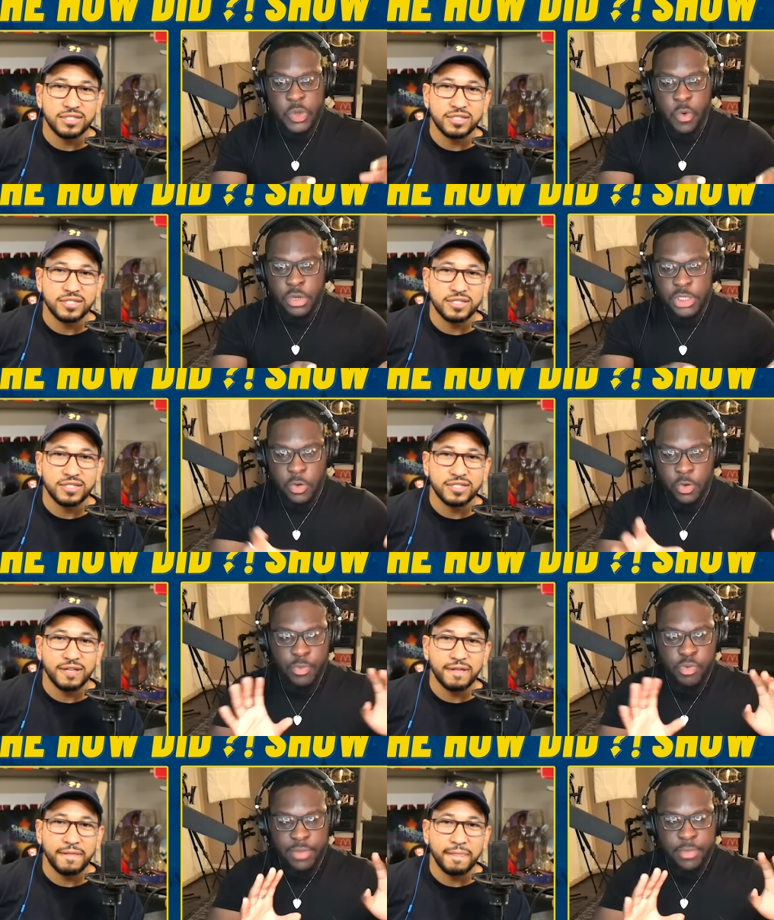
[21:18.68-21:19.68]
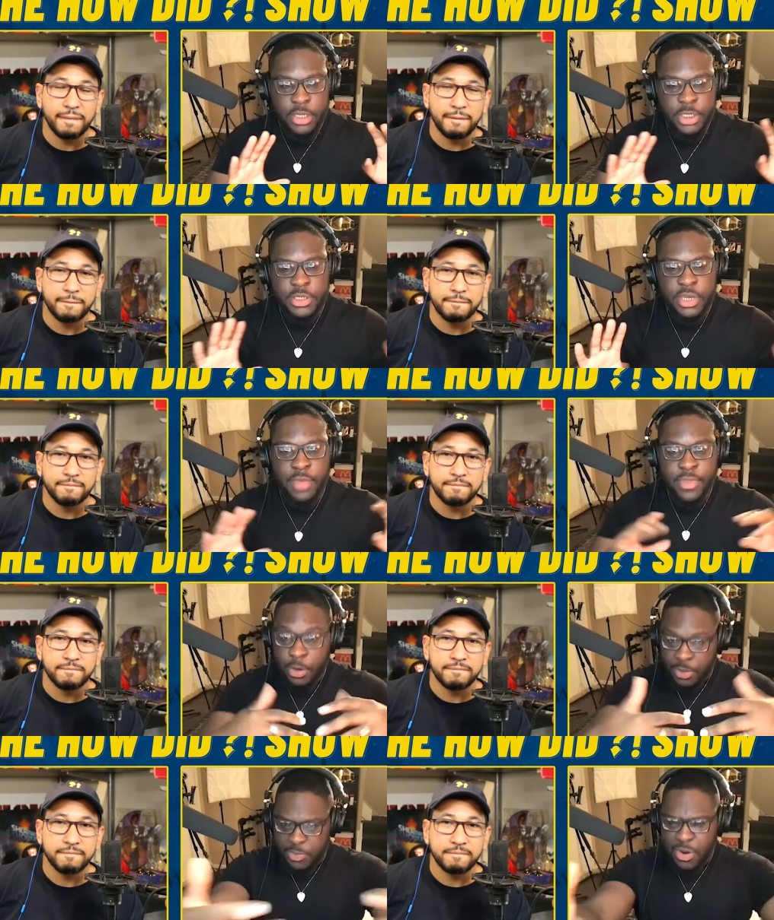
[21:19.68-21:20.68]
Speaker 1: door. So you pretty much, um, then there
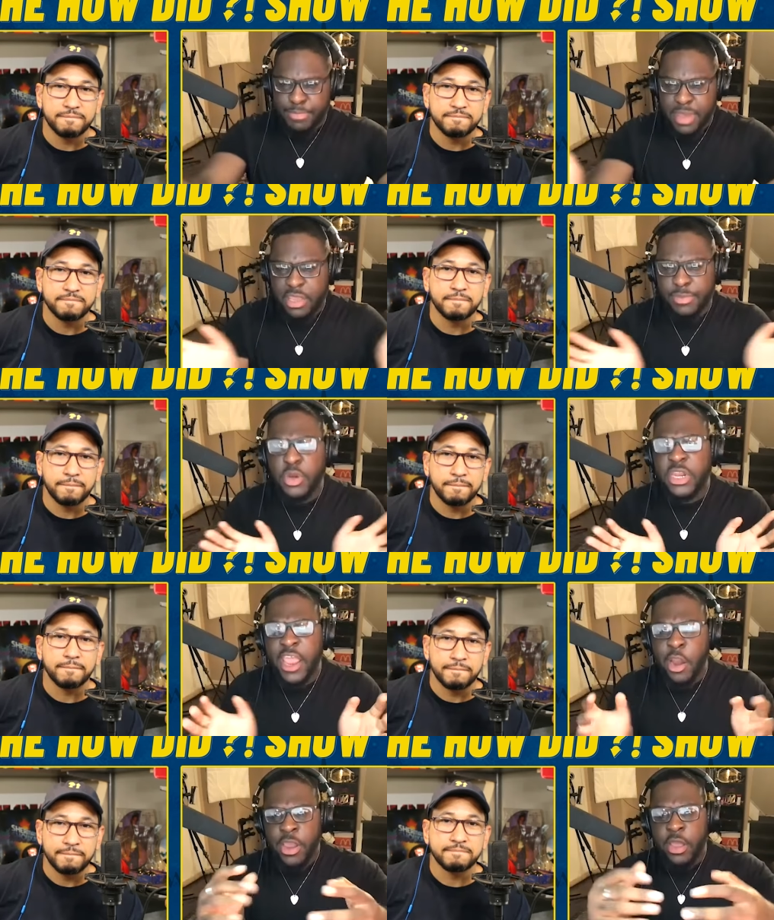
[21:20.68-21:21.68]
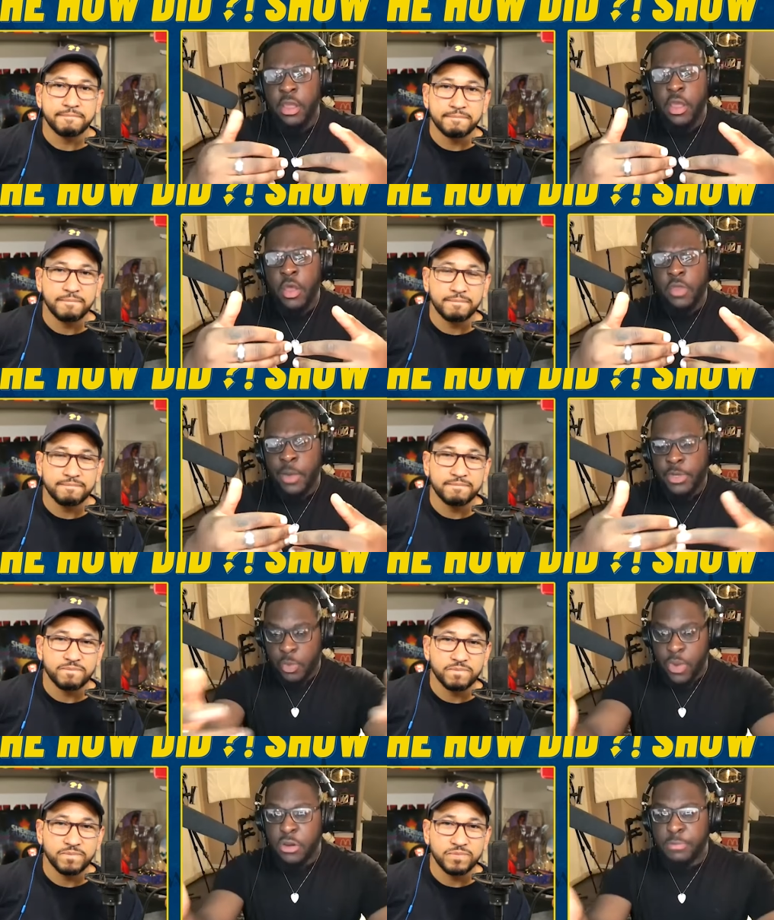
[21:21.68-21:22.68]
was one big community area that was
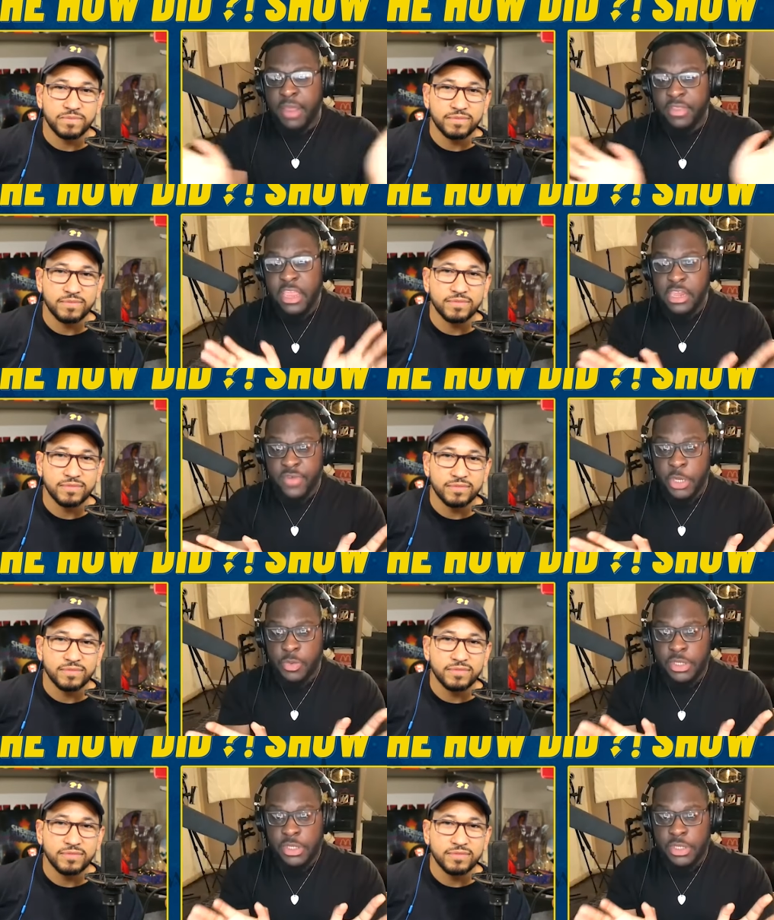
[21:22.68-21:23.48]
surrounded by the individual